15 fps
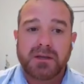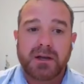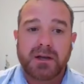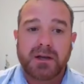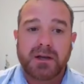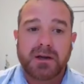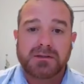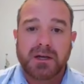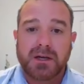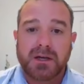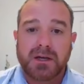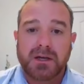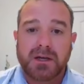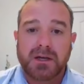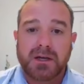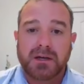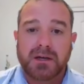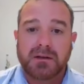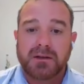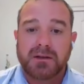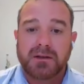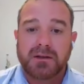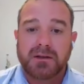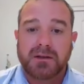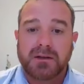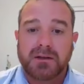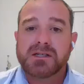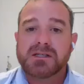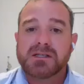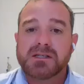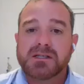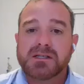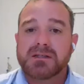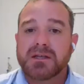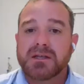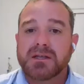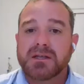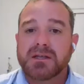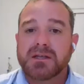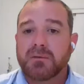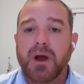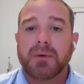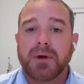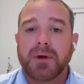that there is a contingency of the sale property.